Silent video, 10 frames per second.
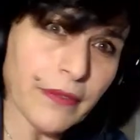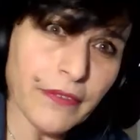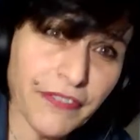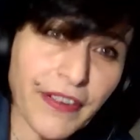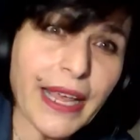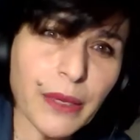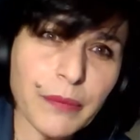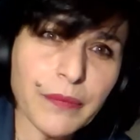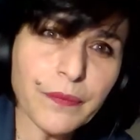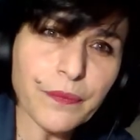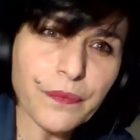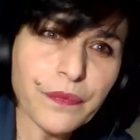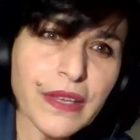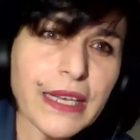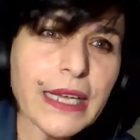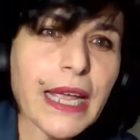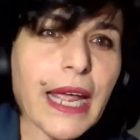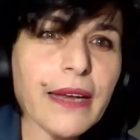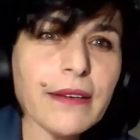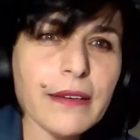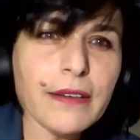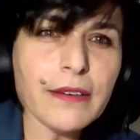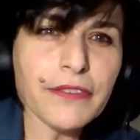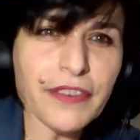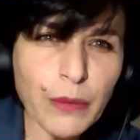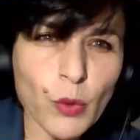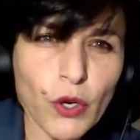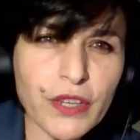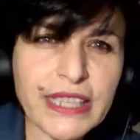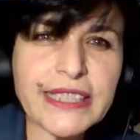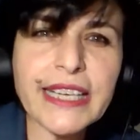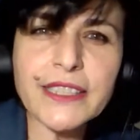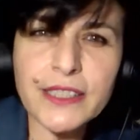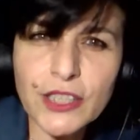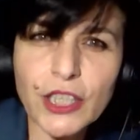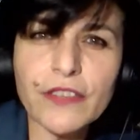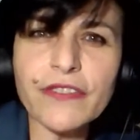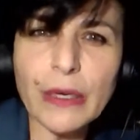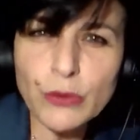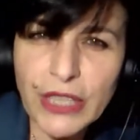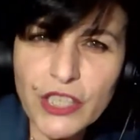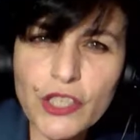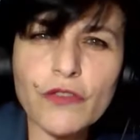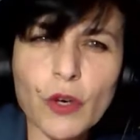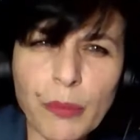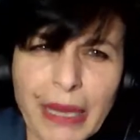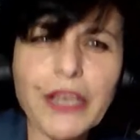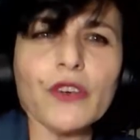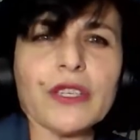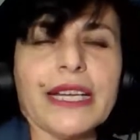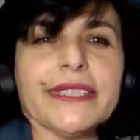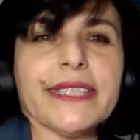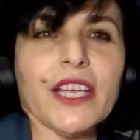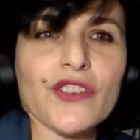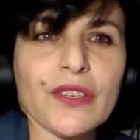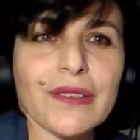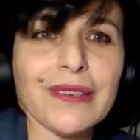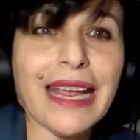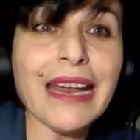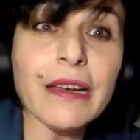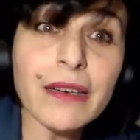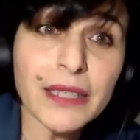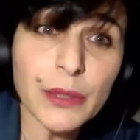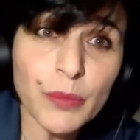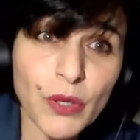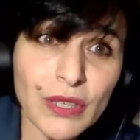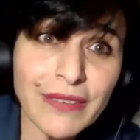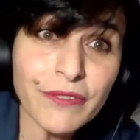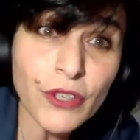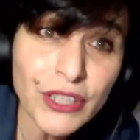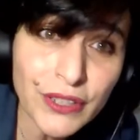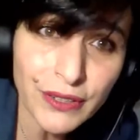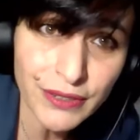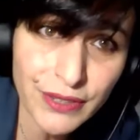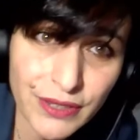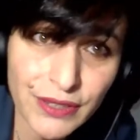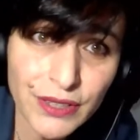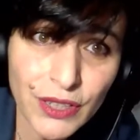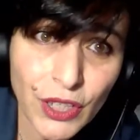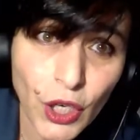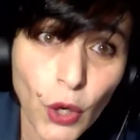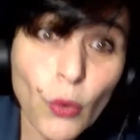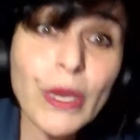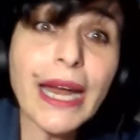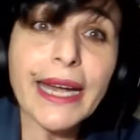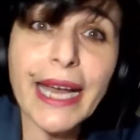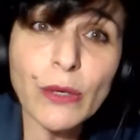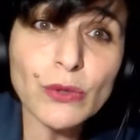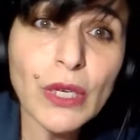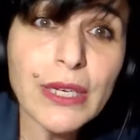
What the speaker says: frame and framework that has served foundation for many organizations and learning program for years. We are now